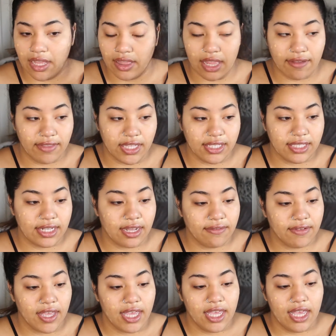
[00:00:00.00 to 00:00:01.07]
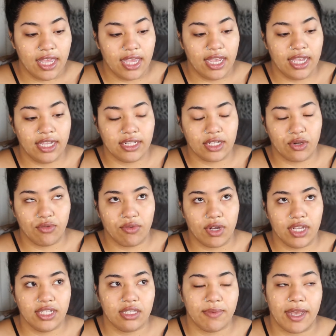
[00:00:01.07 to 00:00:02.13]
Love this stuff. It
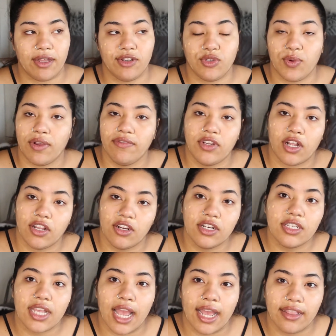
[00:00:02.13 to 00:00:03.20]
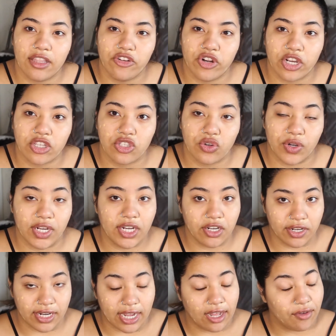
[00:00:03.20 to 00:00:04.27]
runs about $12 at the drugstore
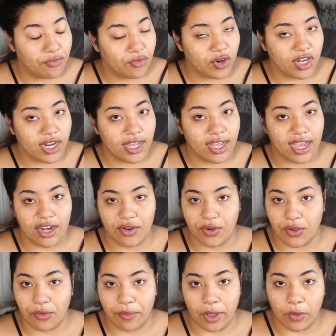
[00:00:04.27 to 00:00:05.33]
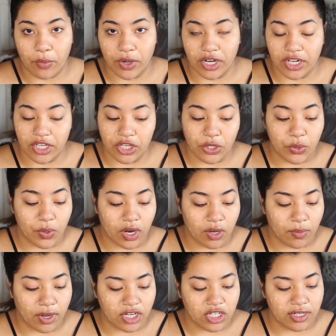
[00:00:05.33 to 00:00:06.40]
here in California. I don't know about where you
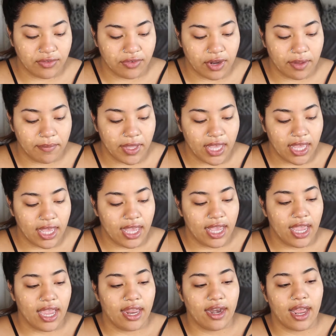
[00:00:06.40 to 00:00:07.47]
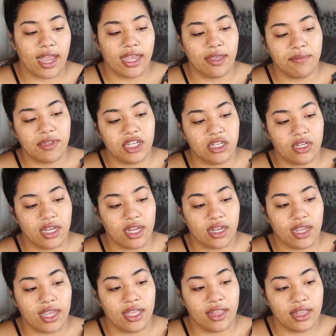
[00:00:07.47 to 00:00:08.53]
are watching from. And I am
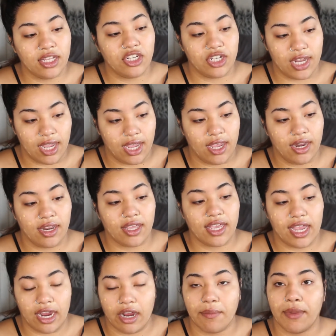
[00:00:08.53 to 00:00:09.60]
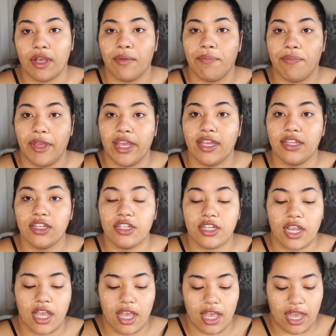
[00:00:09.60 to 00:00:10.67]
in the shade Caramel Beige.
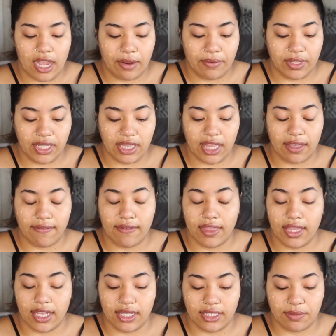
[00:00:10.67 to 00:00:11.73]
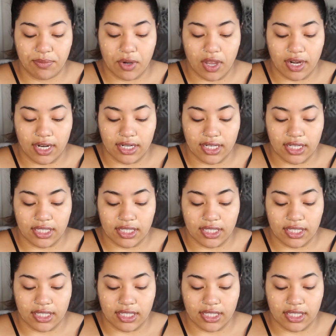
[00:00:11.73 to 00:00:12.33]
I really love this product.